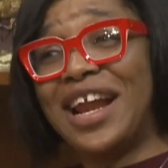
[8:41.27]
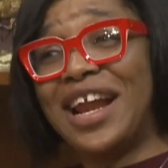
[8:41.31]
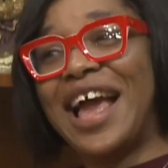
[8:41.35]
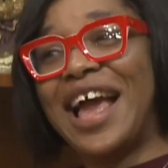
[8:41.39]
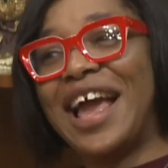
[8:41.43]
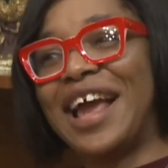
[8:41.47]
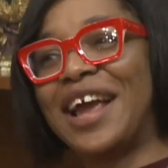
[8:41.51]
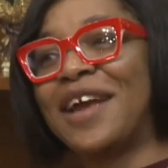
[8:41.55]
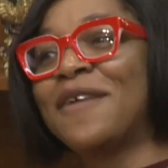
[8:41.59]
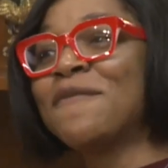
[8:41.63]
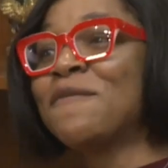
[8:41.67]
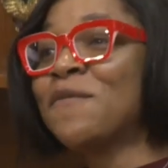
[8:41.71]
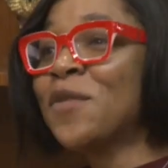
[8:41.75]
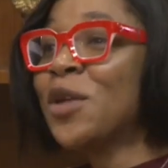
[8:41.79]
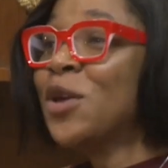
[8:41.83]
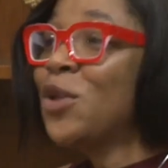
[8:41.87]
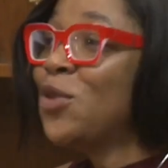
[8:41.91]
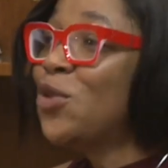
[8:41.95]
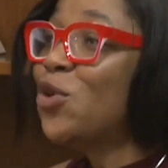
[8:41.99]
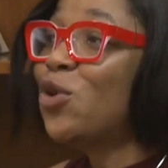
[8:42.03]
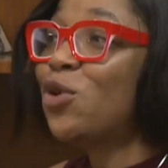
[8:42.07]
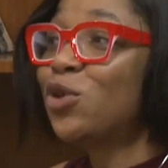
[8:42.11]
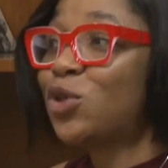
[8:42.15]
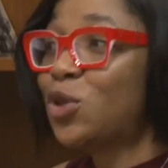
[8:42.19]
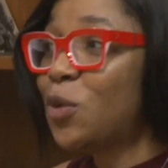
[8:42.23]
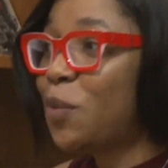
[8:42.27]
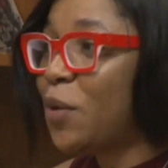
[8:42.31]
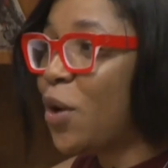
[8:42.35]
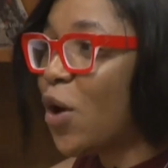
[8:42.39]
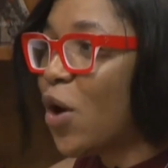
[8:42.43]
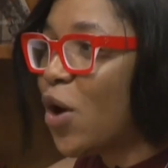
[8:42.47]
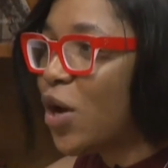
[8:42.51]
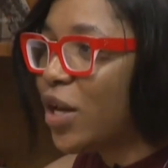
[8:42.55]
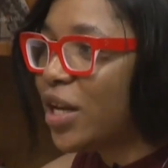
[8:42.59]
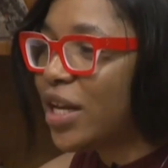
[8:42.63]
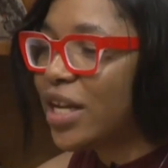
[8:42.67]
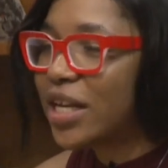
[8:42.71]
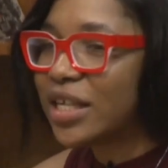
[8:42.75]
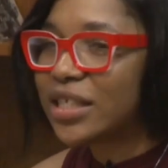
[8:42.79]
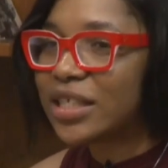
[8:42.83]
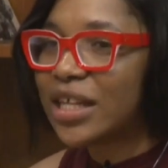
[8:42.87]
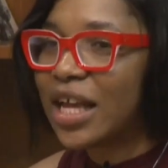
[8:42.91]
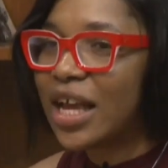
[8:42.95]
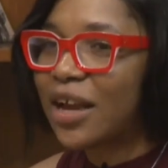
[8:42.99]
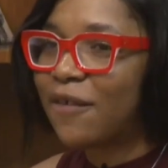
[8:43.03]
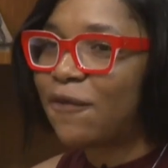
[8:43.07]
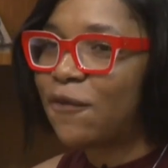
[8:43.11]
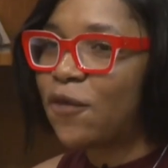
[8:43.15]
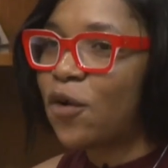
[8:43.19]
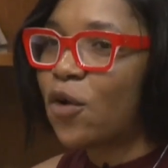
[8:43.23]
Like really? No, to be honest,
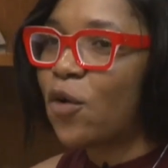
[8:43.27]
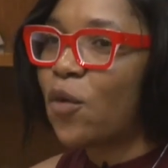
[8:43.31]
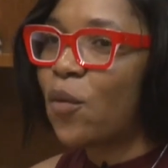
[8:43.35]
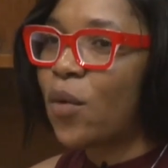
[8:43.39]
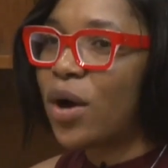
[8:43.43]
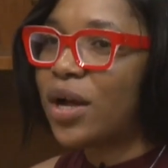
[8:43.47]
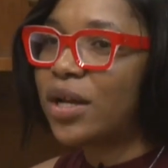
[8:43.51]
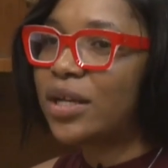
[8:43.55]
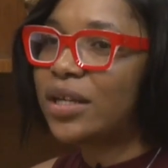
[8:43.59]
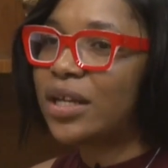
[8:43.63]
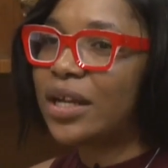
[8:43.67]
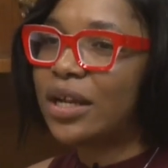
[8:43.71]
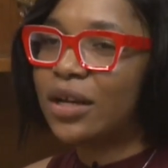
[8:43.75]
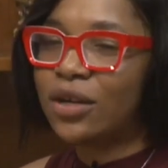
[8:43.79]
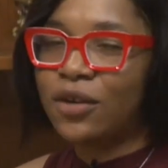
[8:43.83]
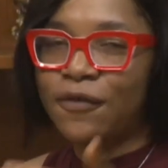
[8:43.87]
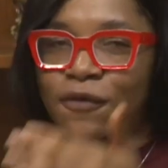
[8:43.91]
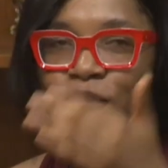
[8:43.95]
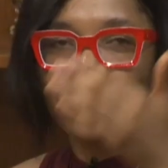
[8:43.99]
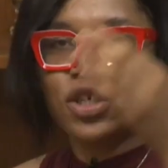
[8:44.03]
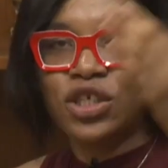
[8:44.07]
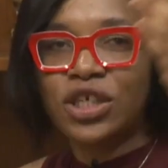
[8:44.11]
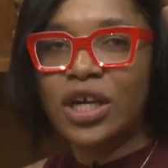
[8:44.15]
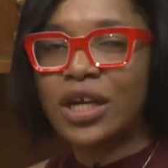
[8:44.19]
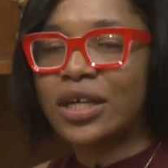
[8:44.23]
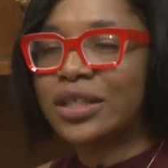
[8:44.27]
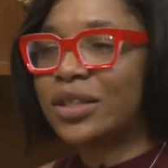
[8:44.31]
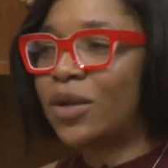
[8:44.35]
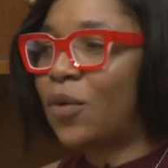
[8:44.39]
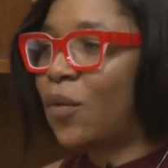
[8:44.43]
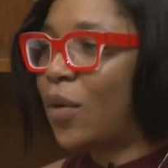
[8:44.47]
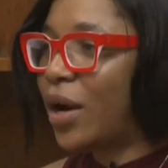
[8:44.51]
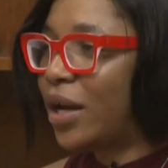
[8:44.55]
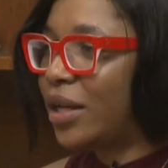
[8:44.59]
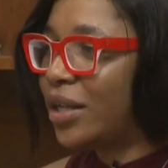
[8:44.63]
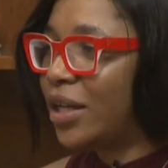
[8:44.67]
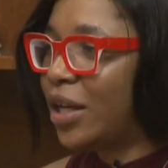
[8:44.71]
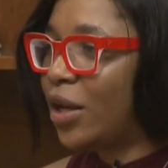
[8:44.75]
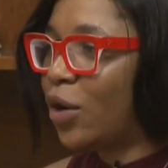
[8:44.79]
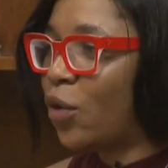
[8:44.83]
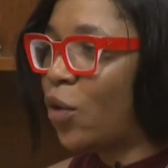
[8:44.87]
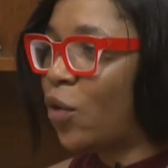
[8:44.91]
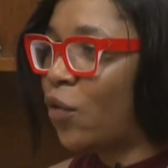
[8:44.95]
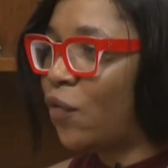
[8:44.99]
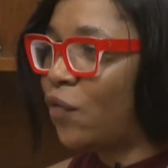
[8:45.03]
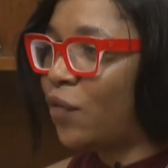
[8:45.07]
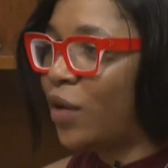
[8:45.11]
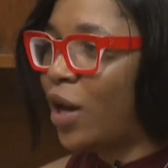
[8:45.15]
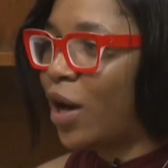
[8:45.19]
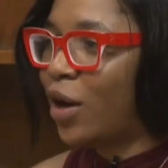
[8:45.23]
like for one day, if you check the one day
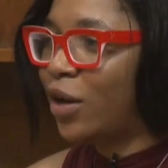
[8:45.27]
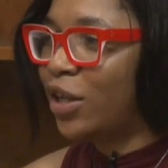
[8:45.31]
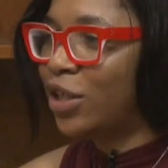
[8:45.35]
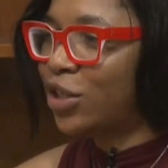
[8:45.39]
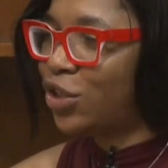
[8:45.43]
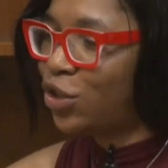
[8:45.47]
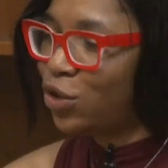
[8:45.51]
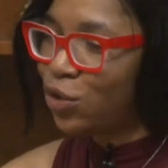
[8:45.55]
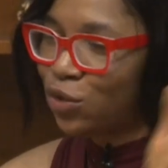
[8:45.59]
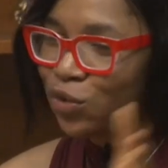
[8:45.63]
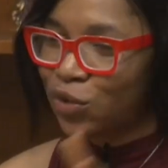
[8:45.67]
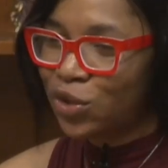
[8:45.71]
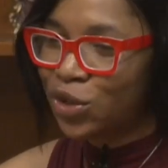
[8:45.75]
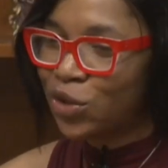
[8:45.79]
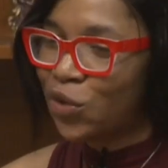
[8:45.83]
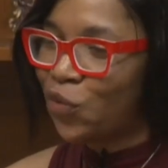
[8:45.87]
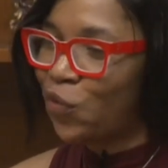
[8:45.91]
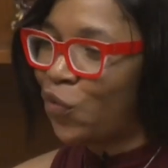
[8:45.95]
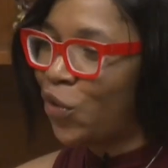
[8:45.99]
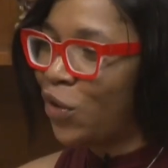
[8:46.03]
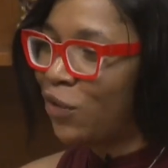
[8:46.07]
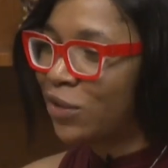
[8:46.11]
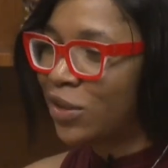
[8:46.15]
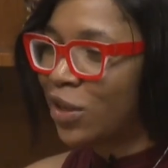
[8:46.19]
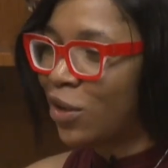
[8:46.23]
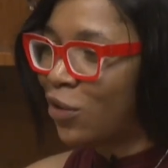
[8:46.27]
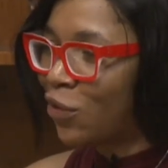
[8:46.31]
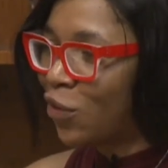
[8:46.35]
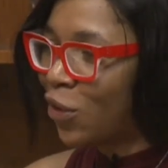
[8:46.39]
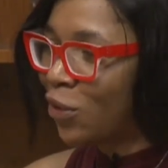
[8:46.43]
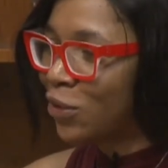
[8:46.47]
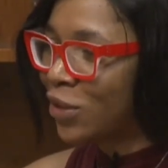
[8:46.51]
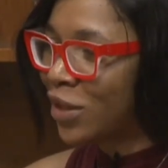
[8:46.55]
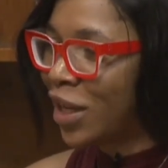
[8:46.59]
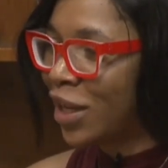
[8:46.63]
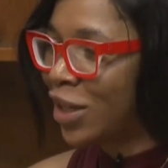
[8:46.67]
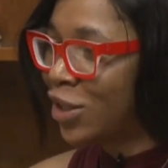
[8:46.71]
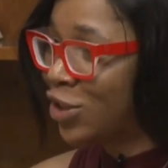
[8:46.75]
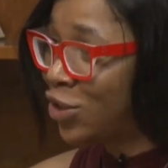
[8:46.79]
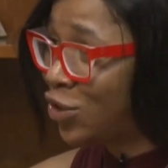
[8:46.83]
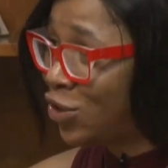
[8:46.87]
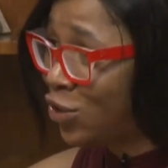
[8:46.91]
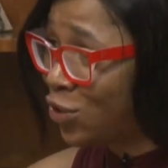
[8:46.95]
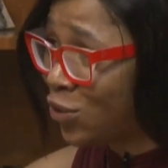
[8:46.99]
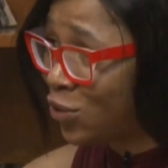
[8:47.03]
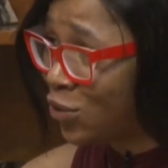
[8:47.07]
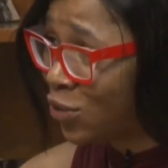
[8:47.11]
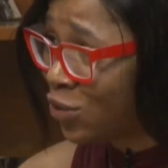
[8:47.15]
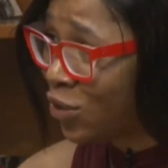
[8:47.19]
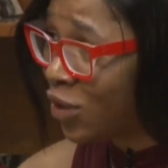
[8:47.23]
of now, he's still doing the riffs and runs that he's
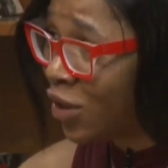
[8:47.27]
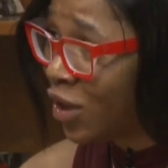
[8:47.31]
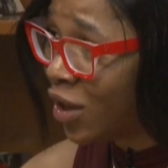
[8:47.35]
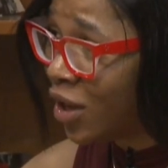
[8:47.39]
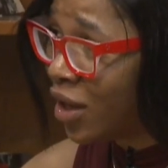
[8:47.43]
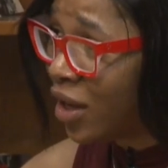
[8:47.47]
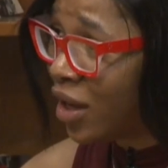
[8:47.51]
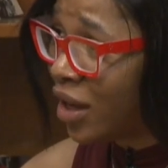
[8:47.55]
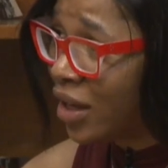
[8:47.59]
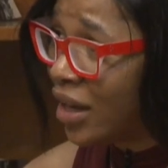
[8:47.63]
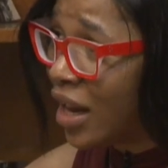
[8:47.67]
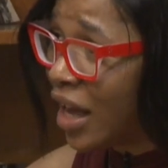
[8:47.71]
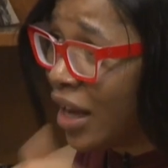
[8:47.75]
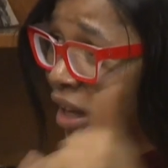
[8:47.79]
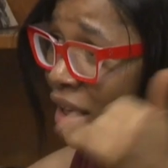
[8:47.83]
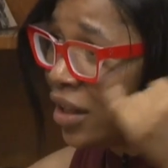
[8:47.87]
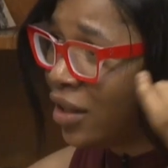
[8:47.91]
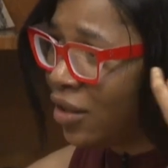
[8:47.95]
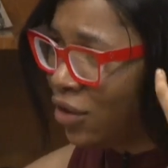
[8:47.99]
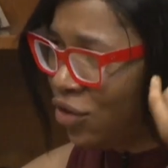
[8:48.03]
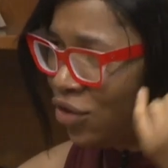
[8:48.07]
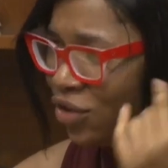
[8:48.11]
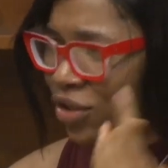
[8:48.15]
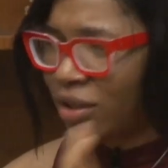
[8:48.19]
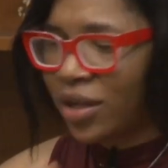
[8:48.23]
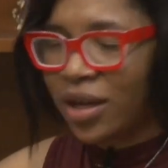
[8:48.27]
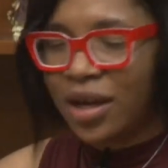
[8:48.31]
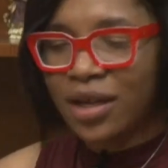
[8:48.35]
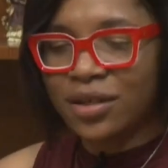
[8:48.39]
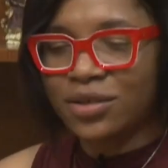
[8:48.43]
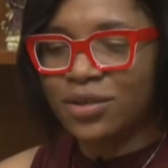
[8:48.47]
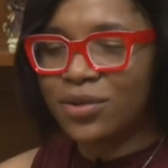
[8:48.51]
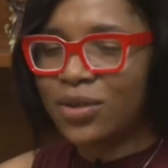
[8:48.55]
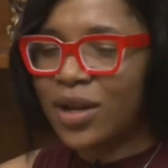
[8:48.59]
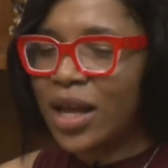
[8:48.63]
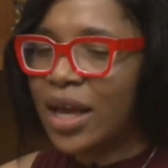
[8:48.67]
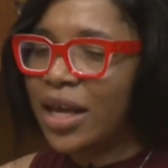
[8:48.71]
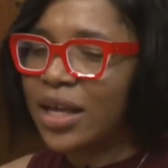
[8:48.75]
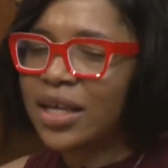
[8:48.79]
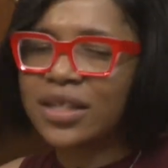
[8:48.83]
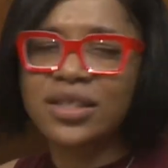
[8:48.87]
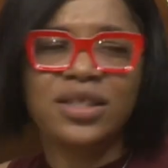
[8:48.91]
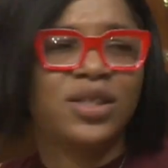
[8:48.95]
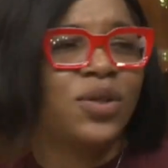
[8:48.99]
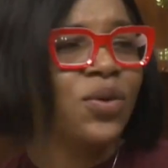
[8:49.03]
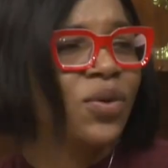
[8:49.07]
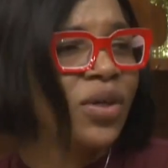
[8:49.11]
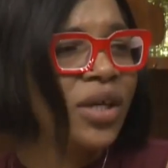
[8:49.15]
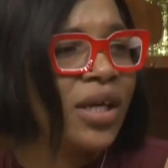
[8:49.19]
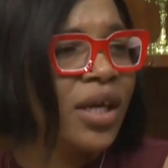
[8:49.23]
still I feel he, you. You get so I like he's
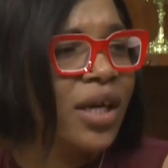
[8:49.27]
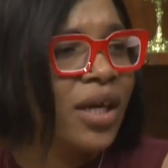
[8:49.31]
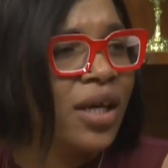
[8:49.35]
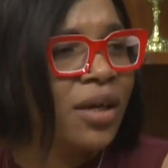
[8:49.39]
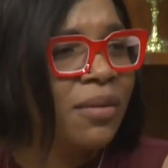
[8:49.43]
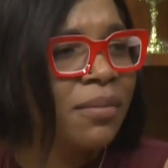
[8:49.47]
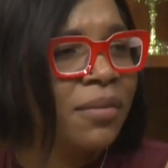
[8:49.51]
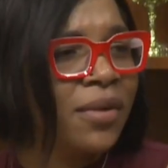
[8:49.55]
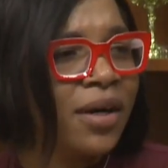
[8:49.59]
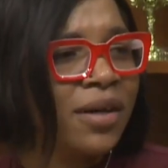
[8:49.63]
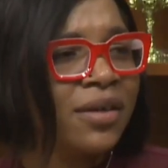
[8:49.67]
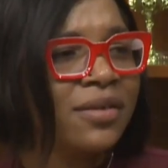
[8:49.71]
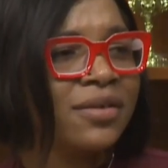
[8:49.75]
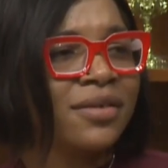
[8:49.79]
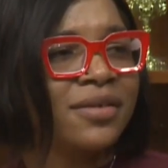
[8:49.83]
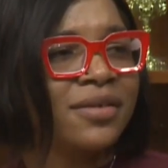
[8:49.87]
you. still king. Man.